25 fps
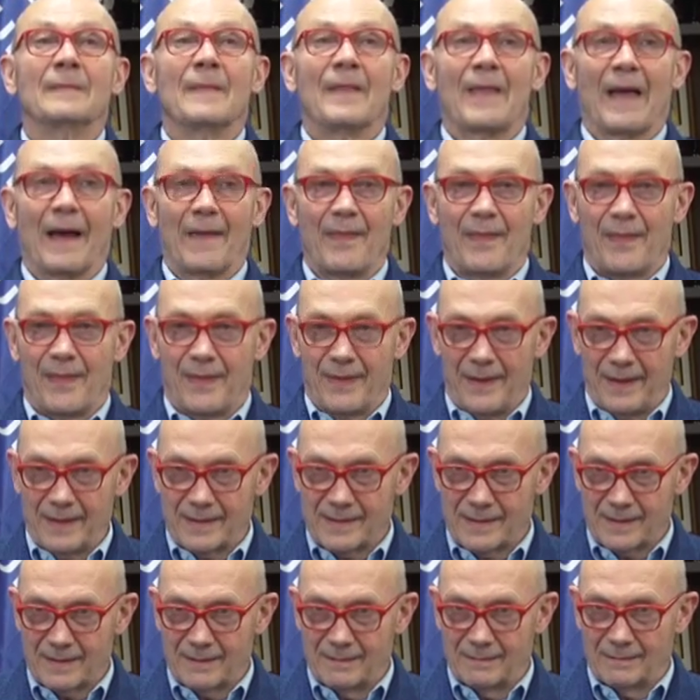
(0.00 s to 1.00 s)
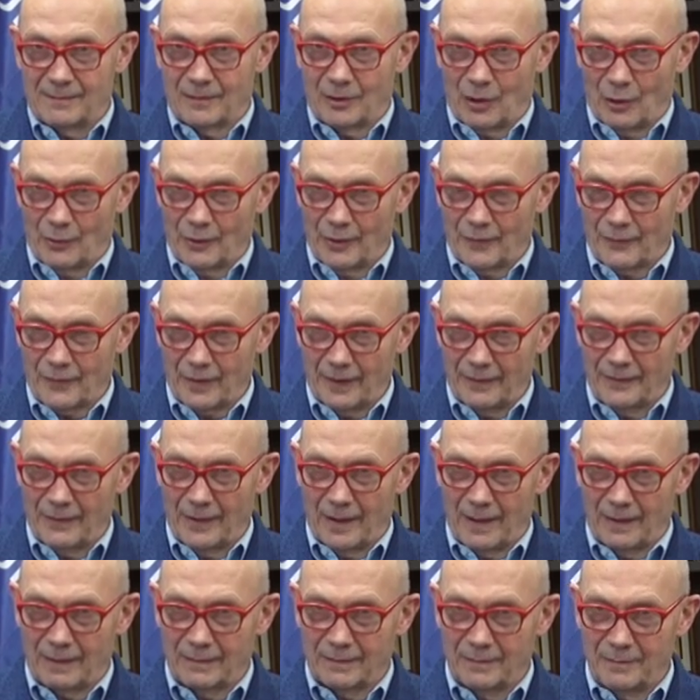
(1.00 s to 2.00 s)
that this Code of
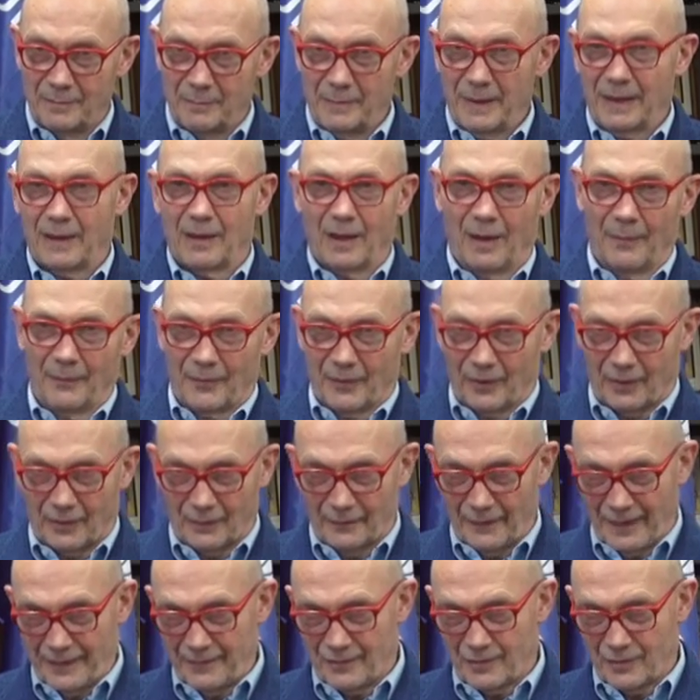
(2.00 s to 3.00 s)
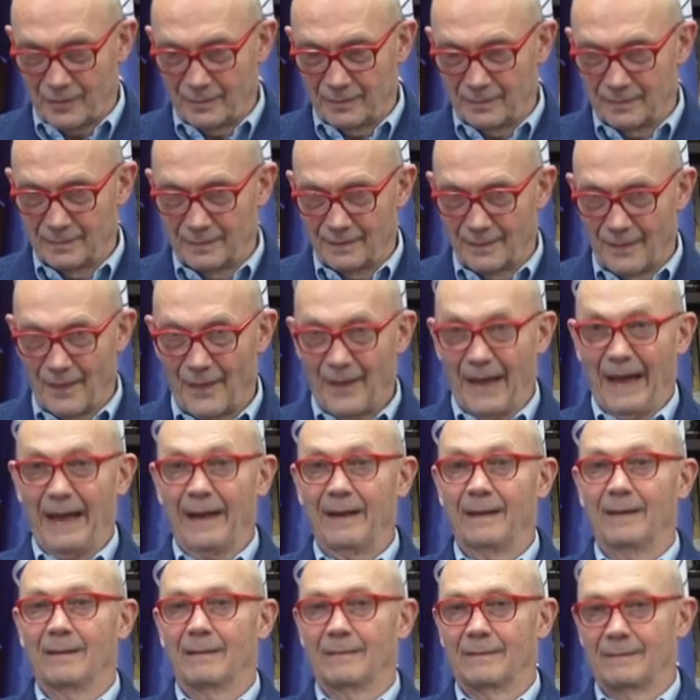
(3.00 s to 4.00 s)
Conduct becomes a convention.
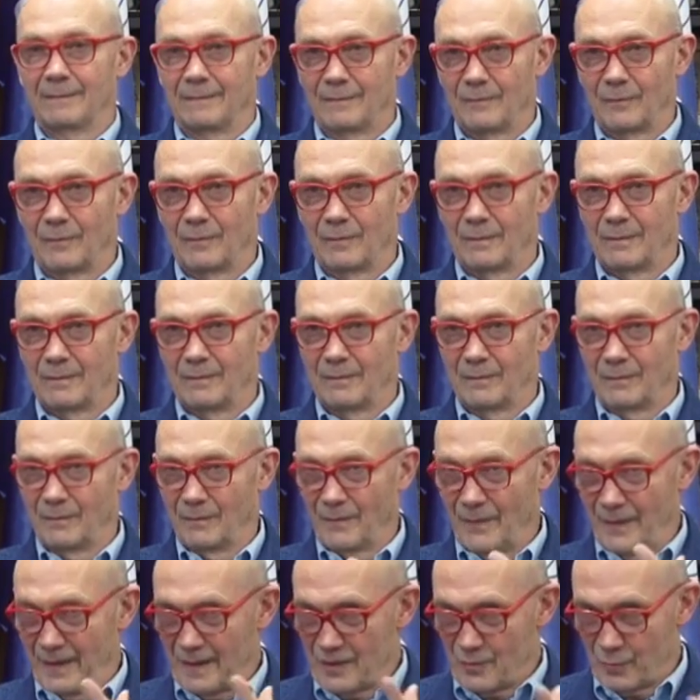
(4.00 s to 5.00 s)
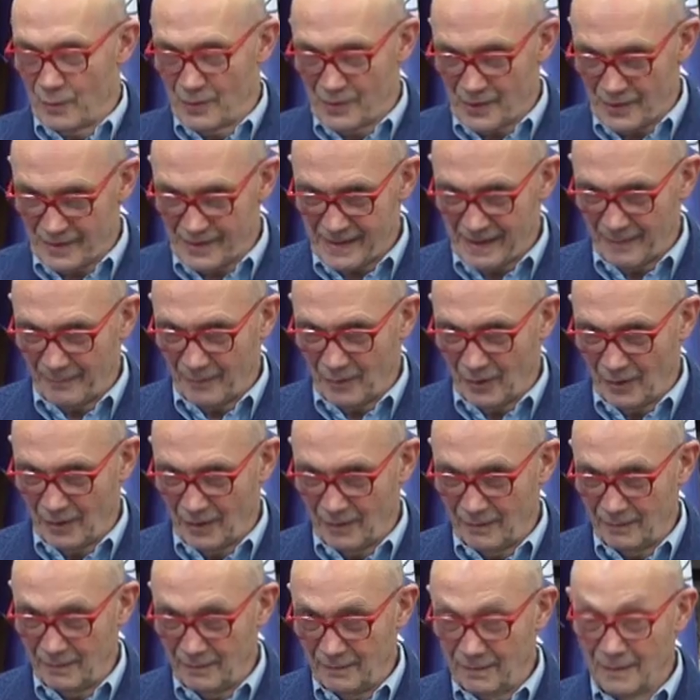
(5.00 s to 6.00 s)
Then this was
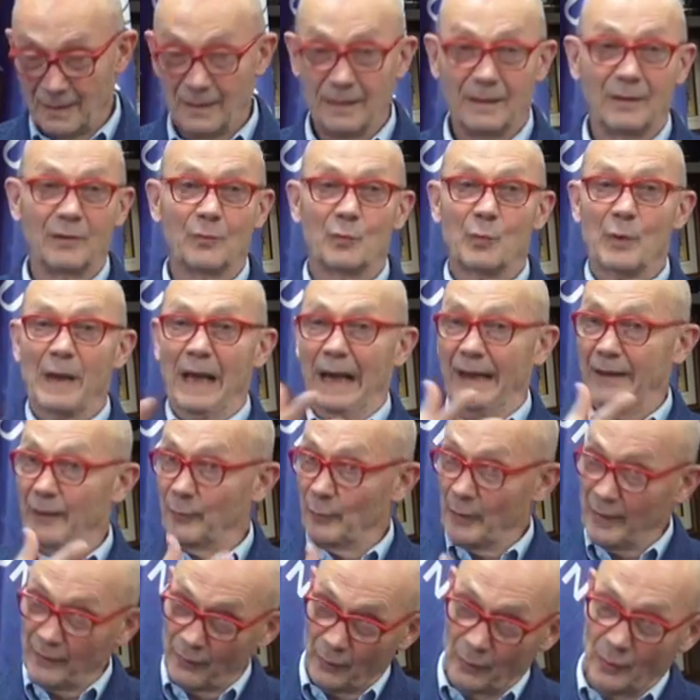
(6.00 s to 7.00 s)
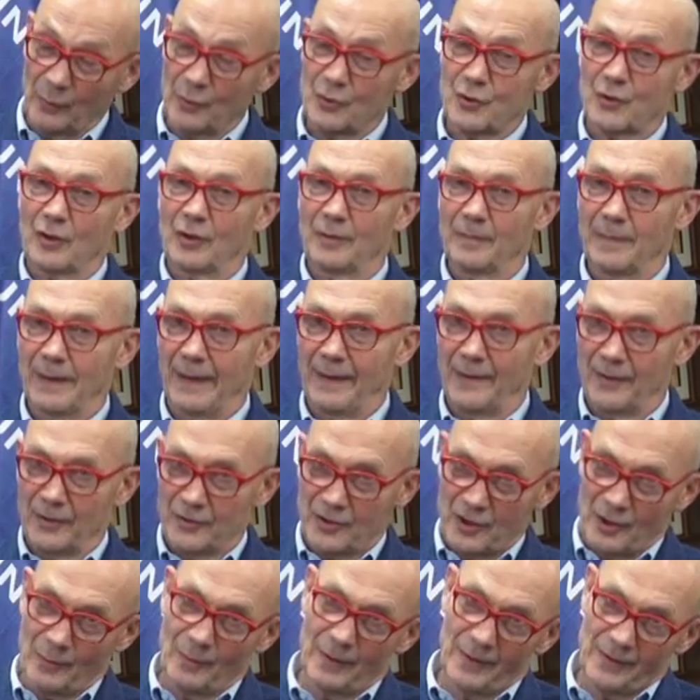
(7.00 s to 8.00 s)
accepted. We had a resolution by the
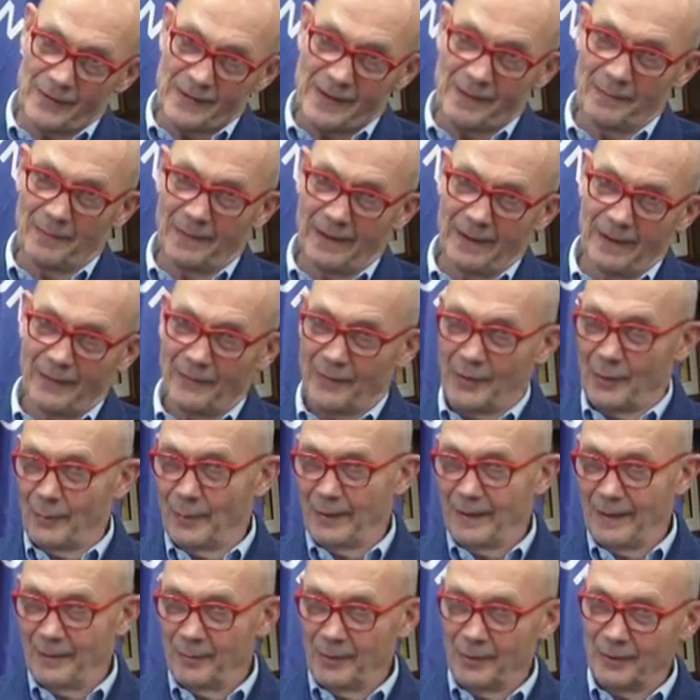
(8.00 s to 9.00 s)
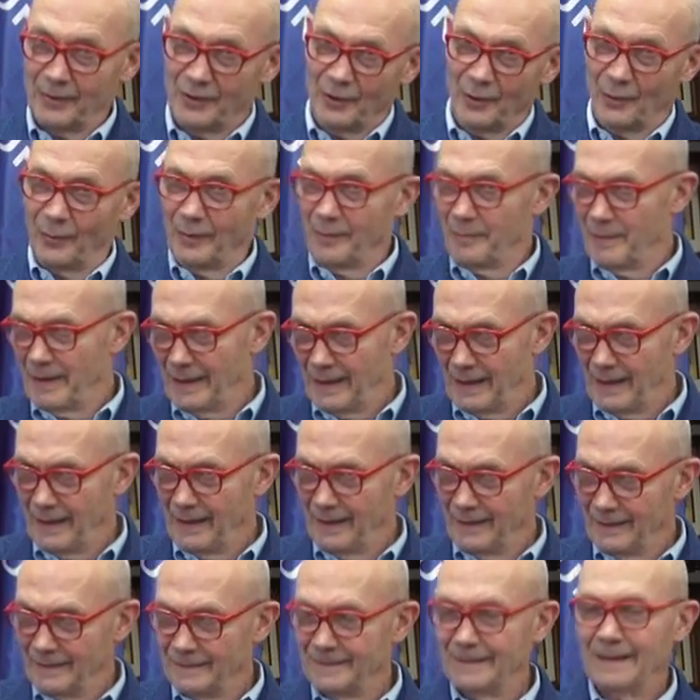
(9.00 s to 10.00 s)
General Assembly of the UNWTO in
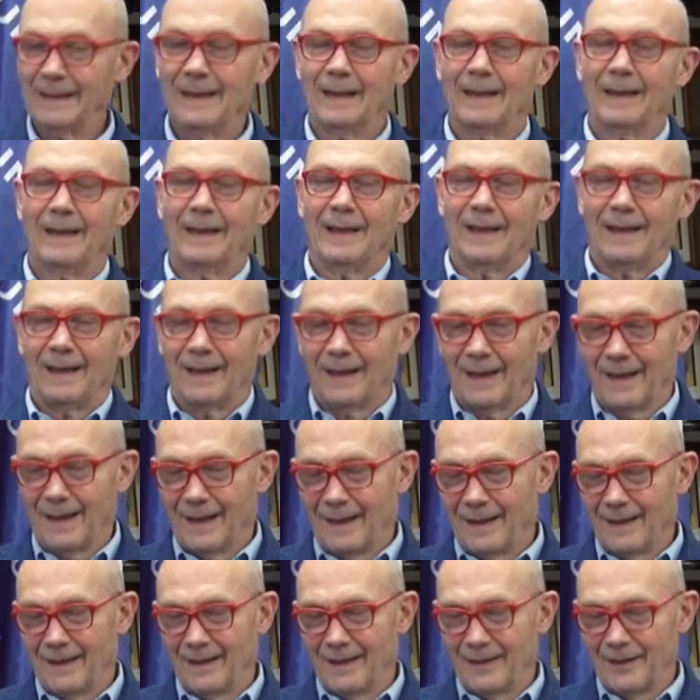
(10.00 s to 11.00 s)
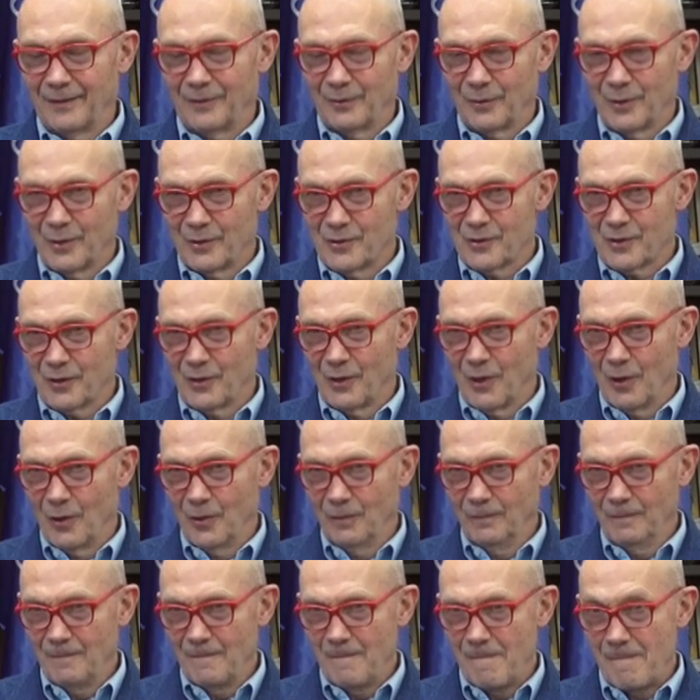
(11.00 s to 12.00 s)
Medellin 2 years
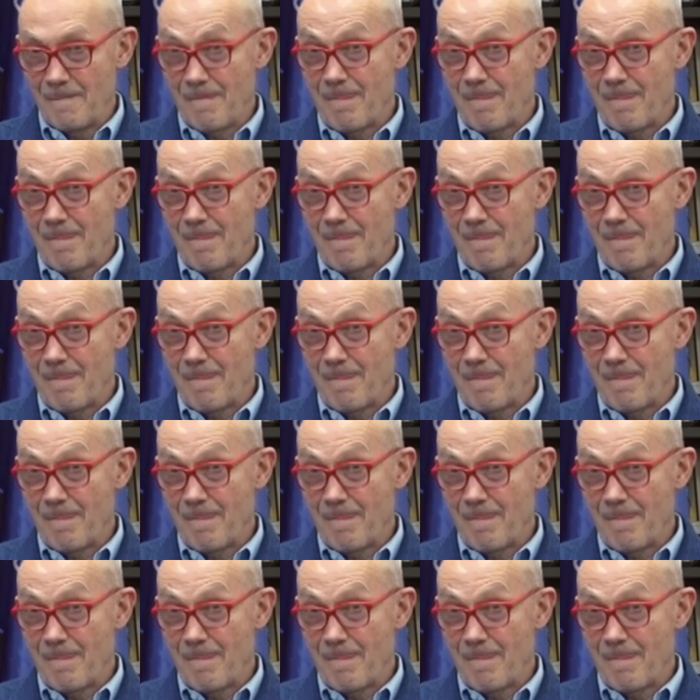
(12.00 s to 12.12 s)
ago.